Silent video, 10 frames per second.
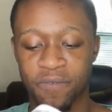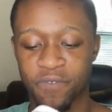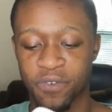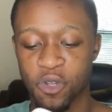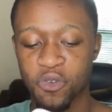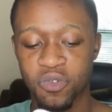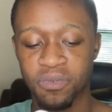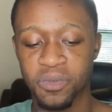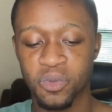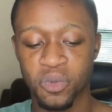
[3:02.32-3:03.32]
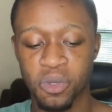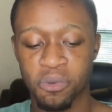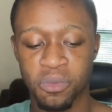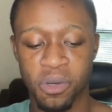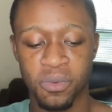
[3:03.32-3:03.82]
For those of you who
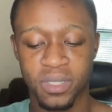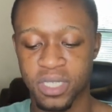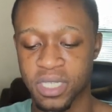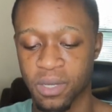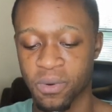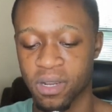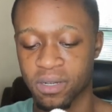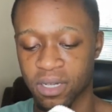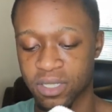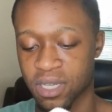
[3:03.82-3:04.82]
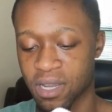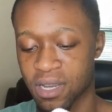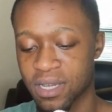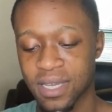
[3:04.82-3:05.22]
don't know what the Stingwater Dunks are,